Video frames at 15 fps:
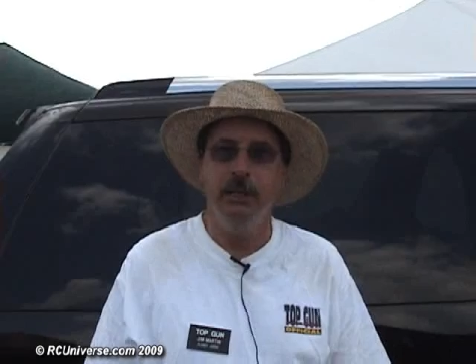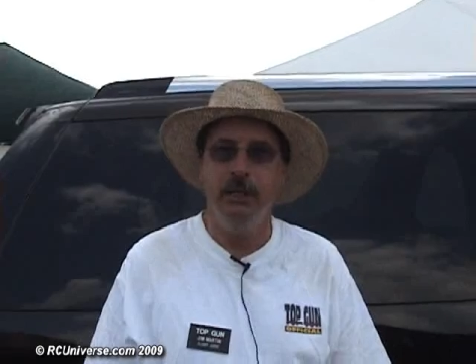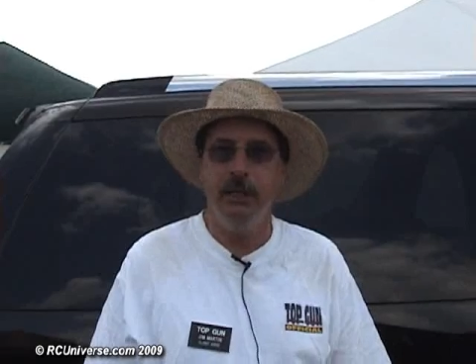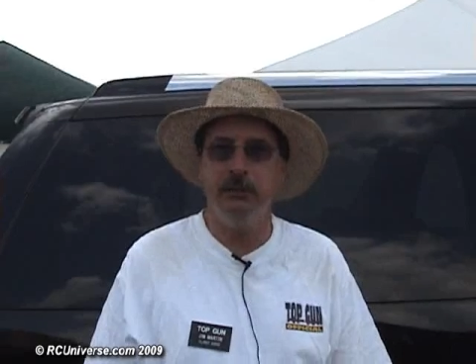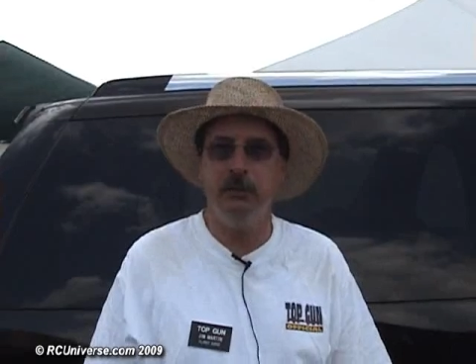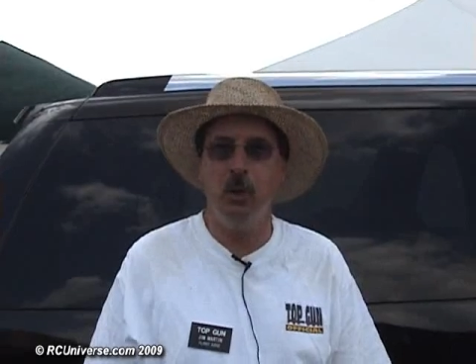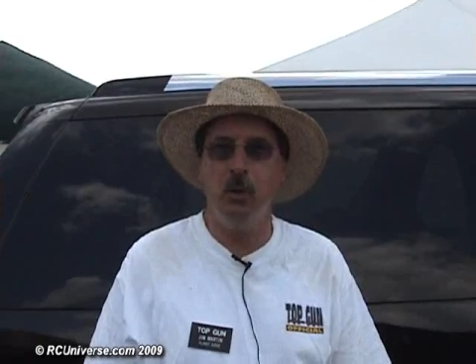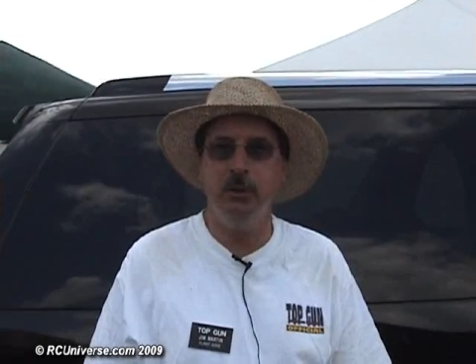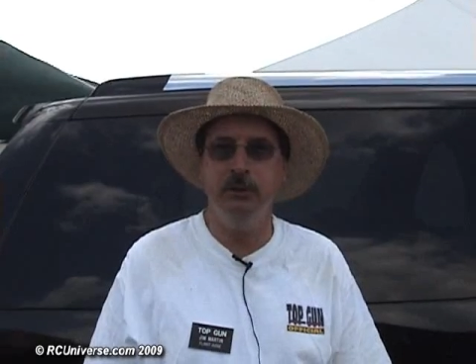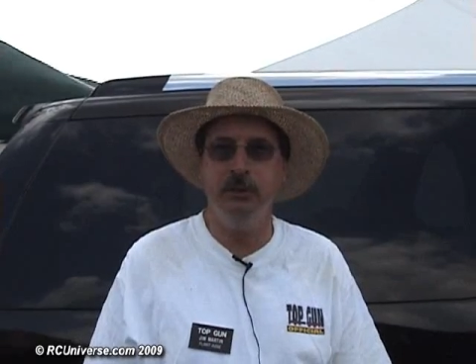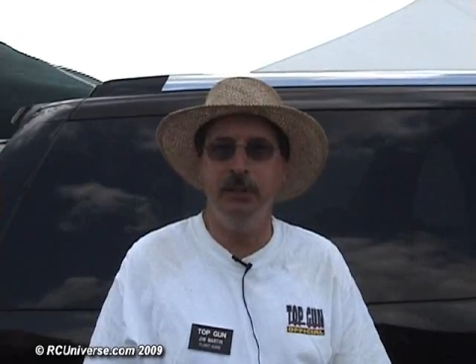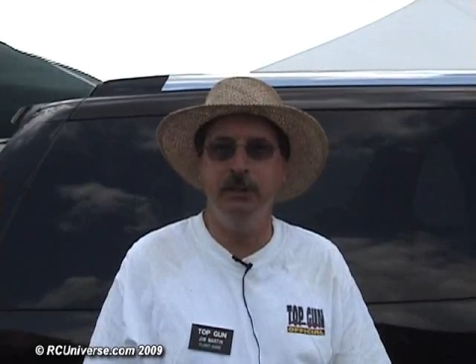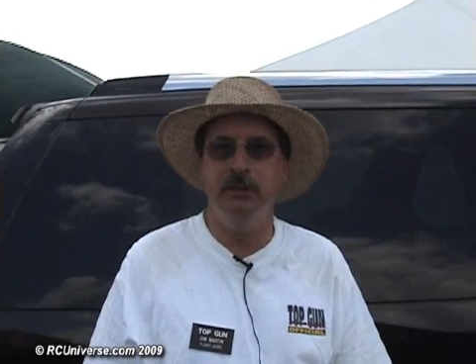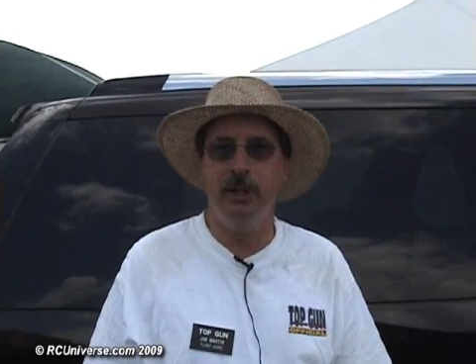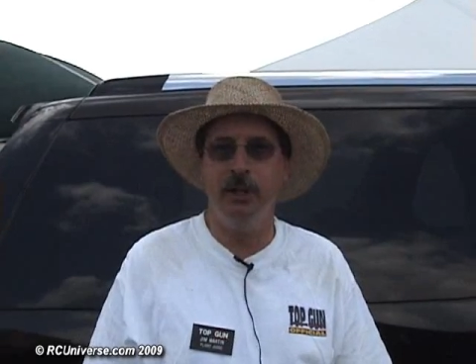as long as
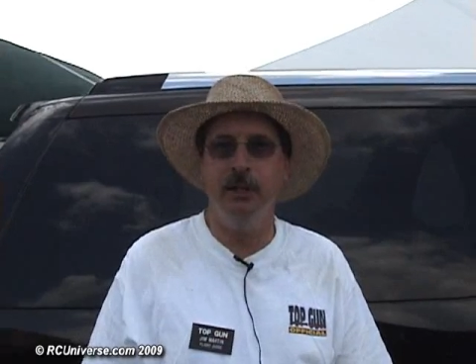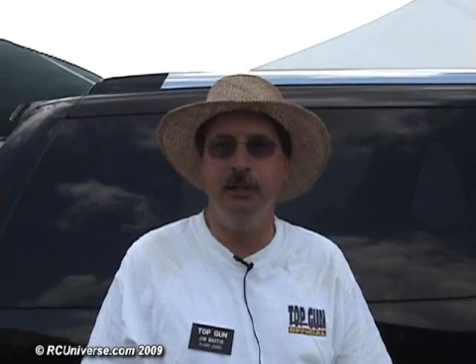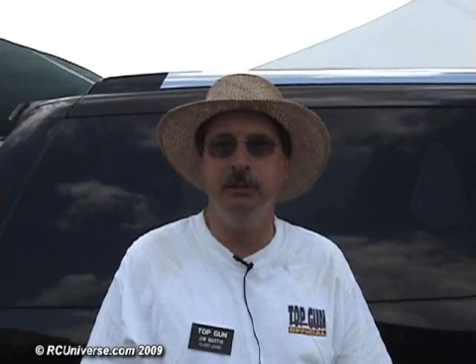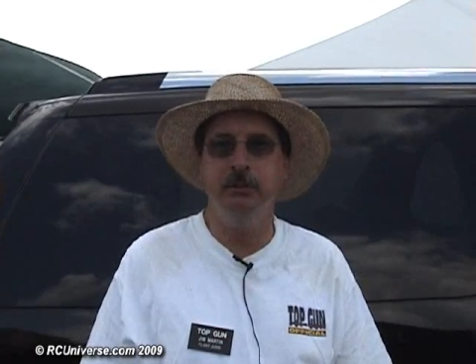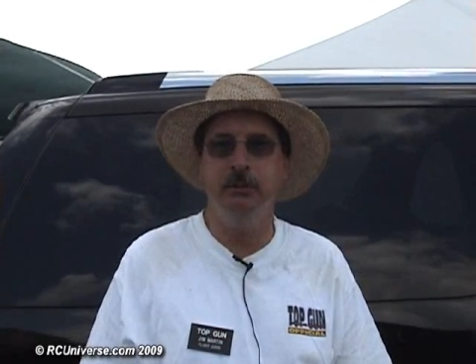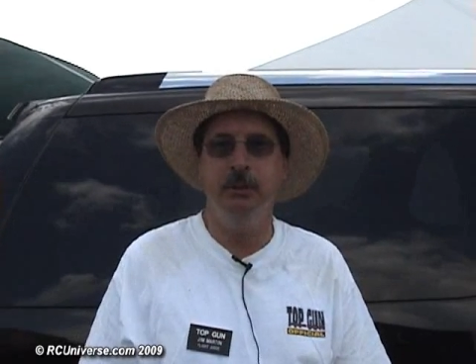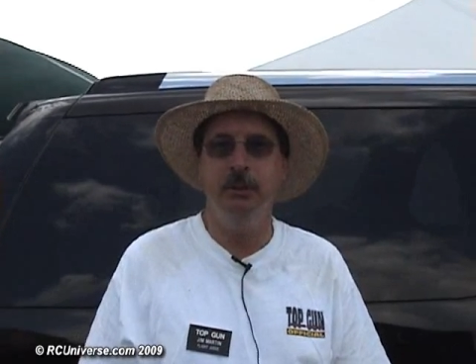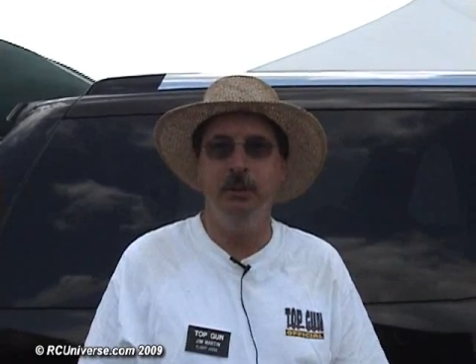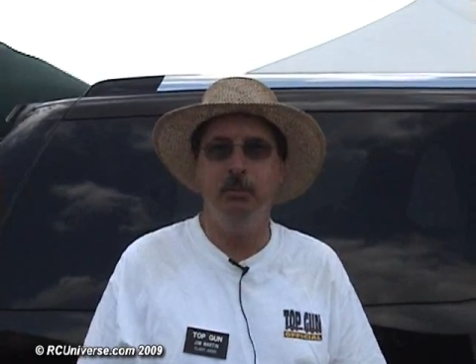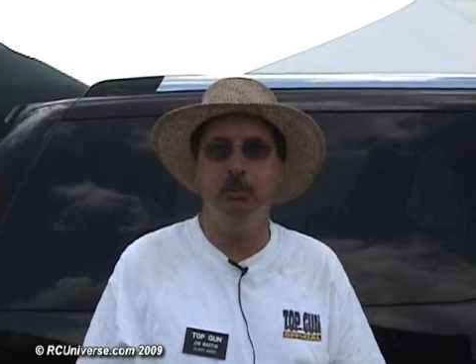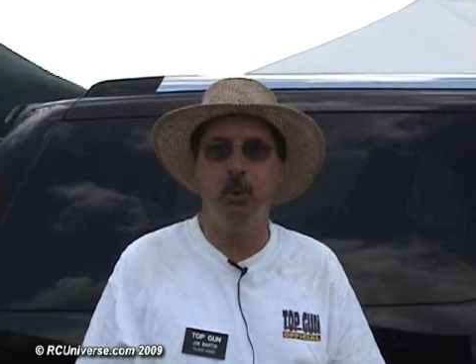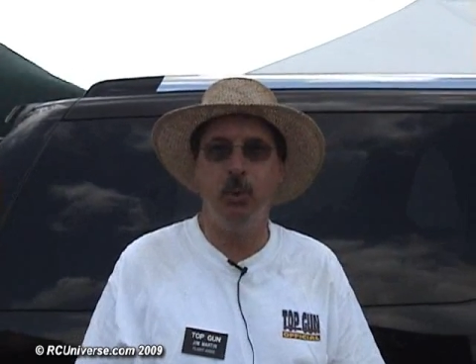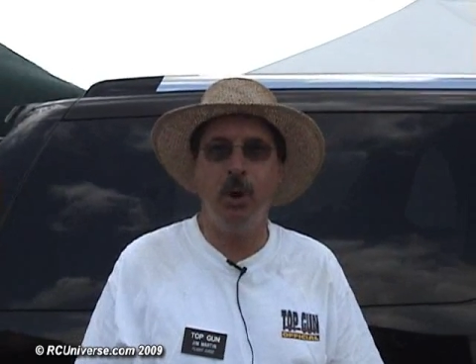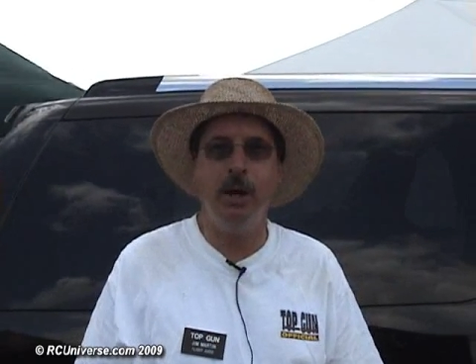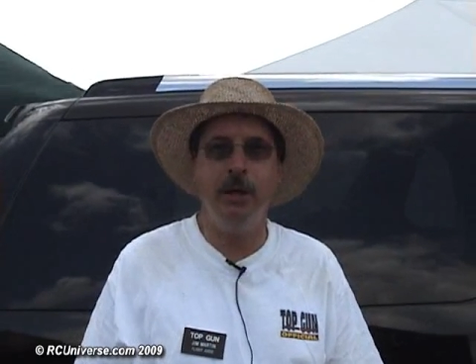they tell us
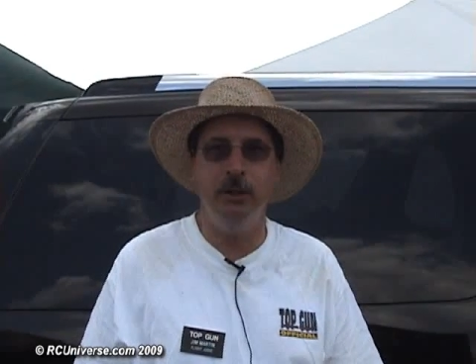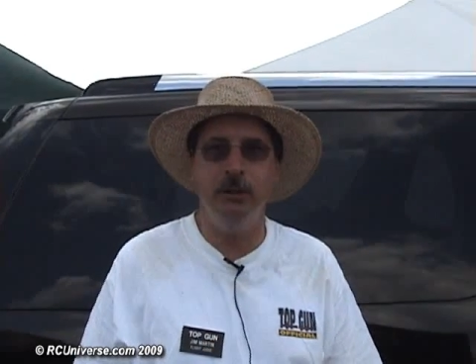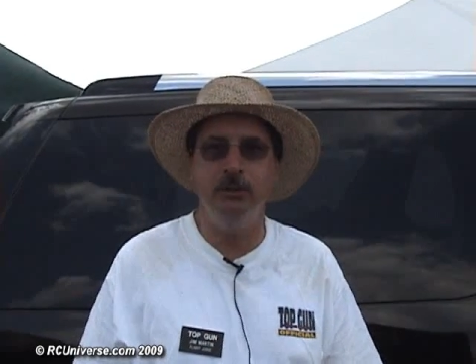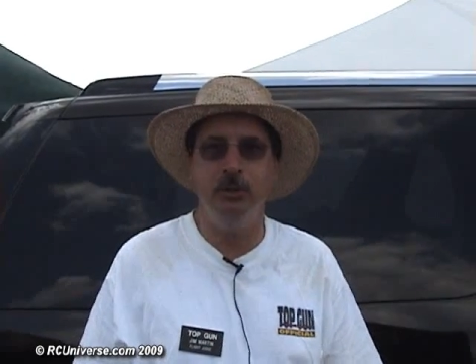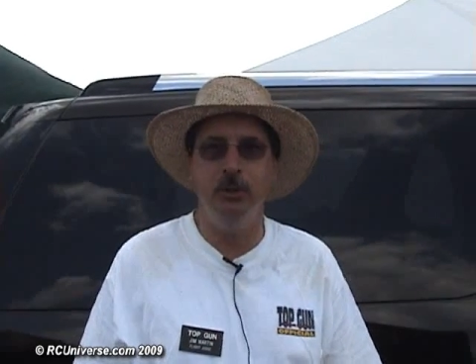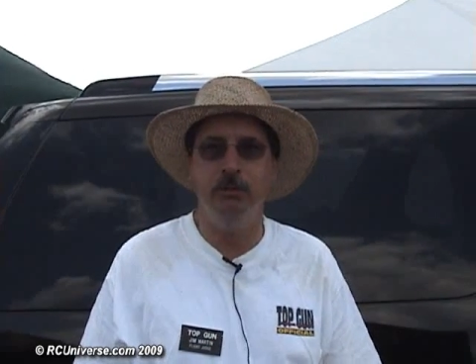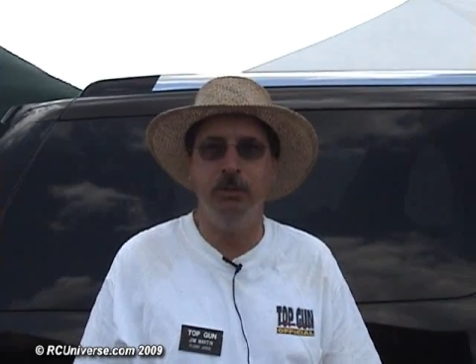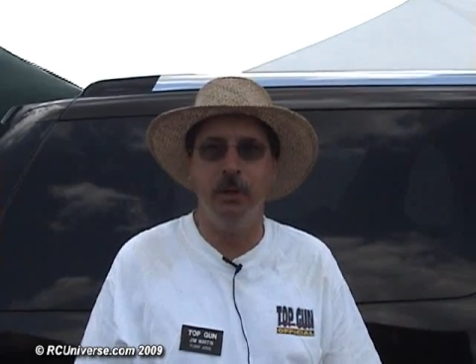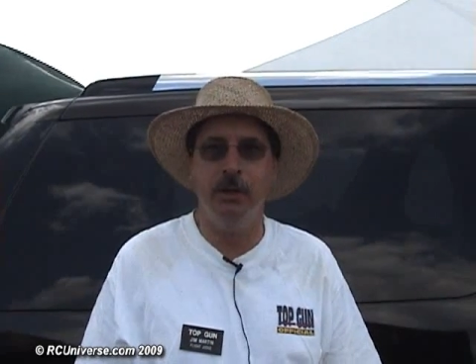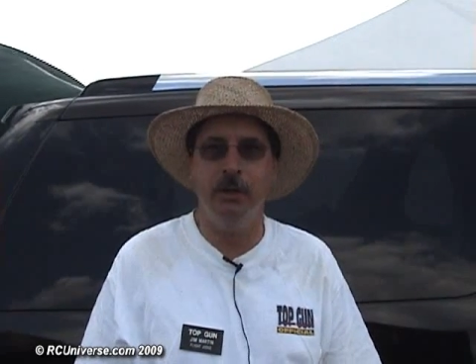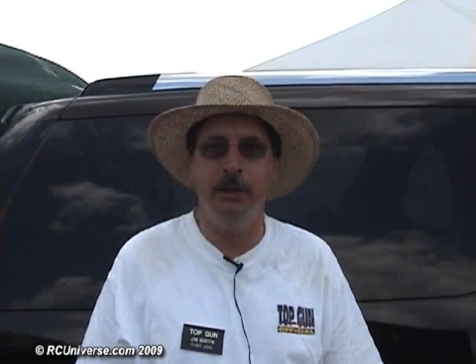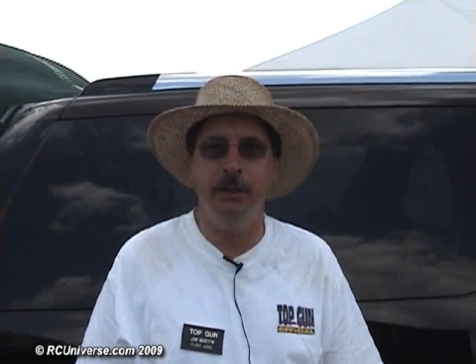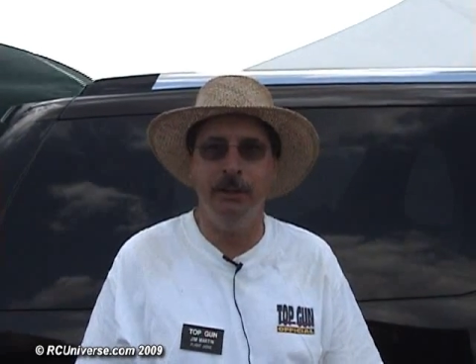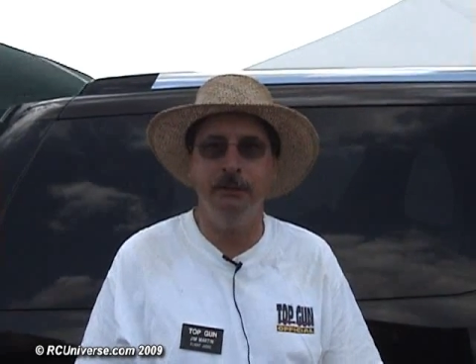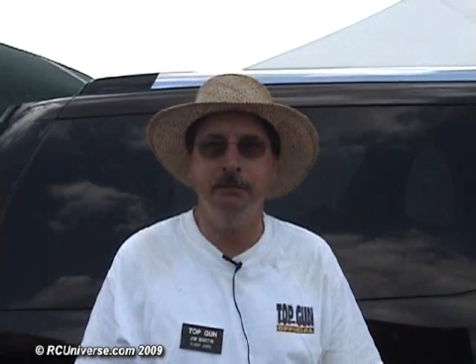prior to
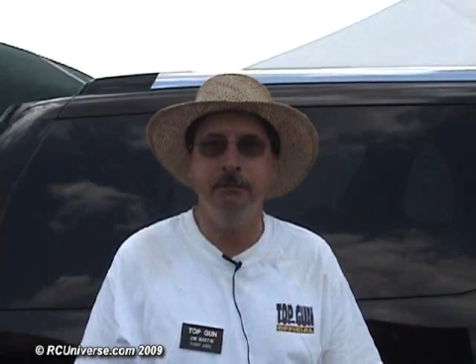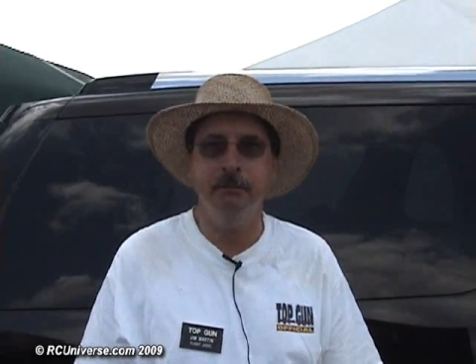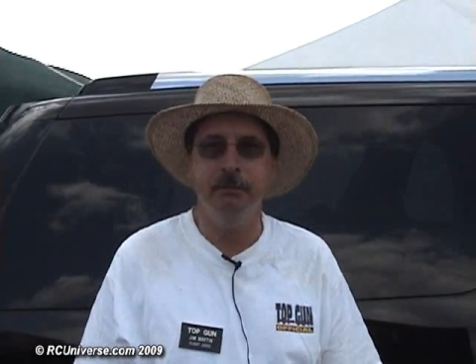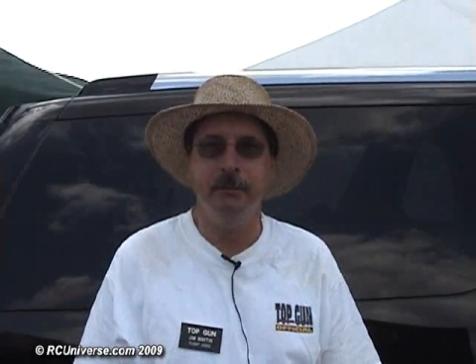flying